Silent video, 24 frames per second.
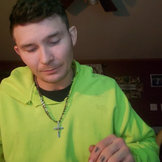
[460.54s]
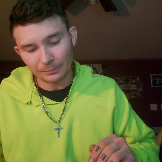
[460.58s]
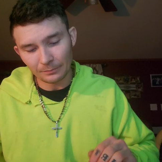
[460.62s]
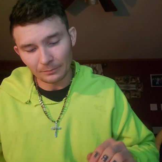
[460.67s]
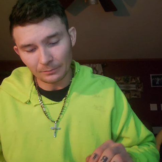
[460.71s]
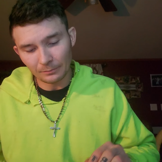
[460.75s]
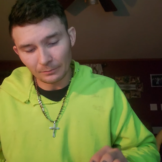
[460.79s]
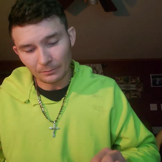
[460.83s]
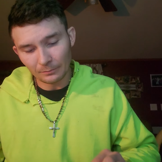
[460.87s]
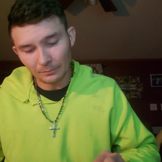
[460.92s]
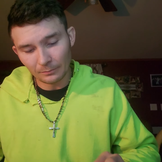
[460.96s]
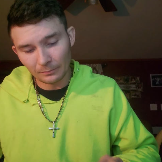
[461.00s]

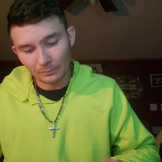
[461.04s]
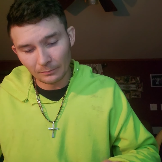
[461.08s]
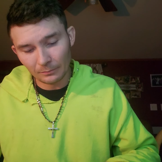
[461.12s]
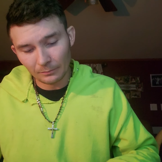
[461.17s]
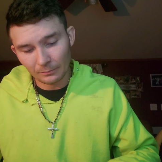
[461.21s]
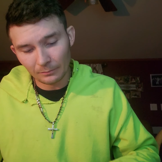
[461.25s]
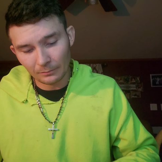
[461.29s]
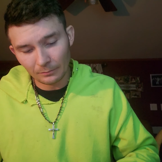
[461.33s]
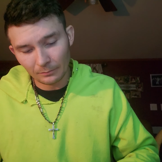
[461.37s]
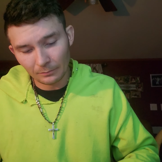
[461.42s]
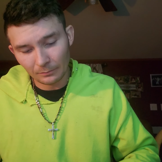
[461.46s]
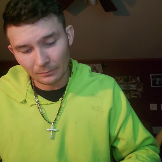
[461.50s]

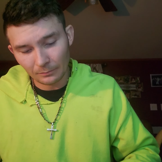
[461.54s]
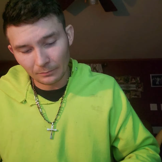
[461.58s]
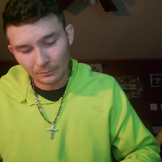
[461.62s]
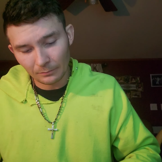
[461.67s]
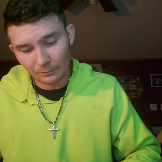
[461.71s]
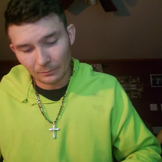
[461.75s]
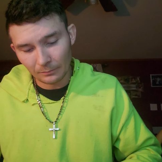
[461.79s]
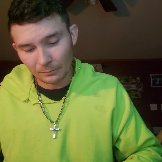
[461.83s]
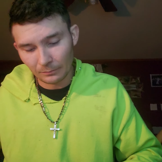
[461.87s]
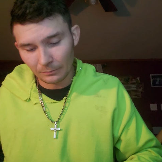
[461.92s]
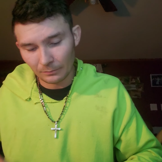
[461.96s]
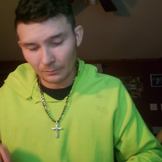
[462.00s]

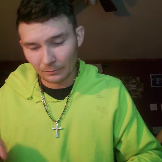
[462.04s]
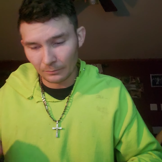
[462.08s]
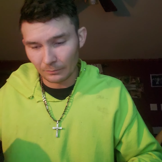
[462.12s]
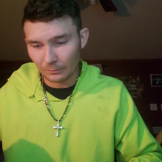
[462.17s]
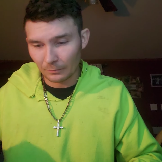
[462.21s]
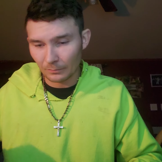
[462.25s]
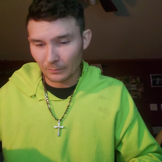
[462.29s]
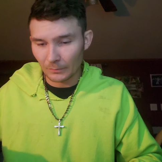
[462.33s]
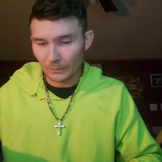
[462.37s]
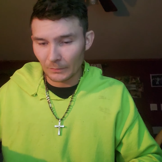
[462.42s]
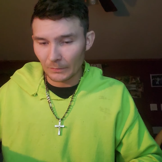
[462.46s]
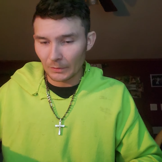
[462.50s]

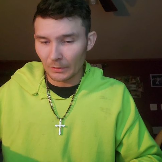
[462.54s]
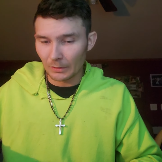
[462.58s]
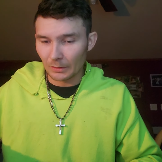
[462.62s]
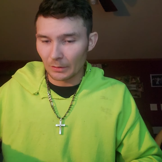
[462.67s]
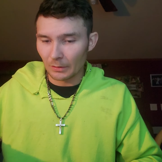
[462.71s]
No one is speaking in this clip.